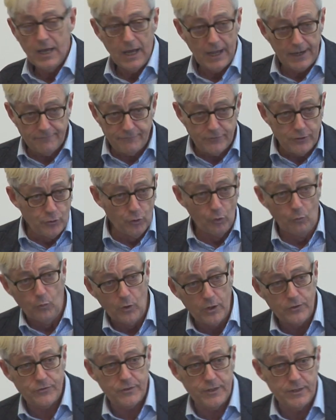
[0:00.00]
And if you don't
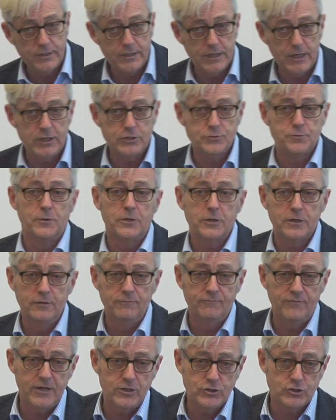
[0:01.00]
want to engage with the
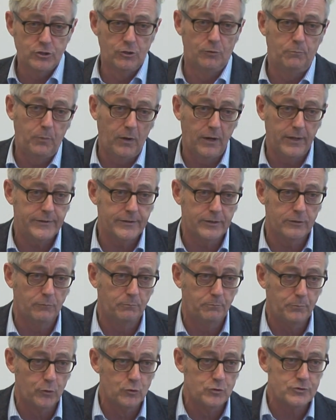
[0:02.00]
conventional political
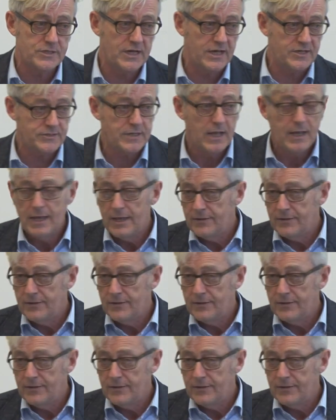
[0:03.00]
process,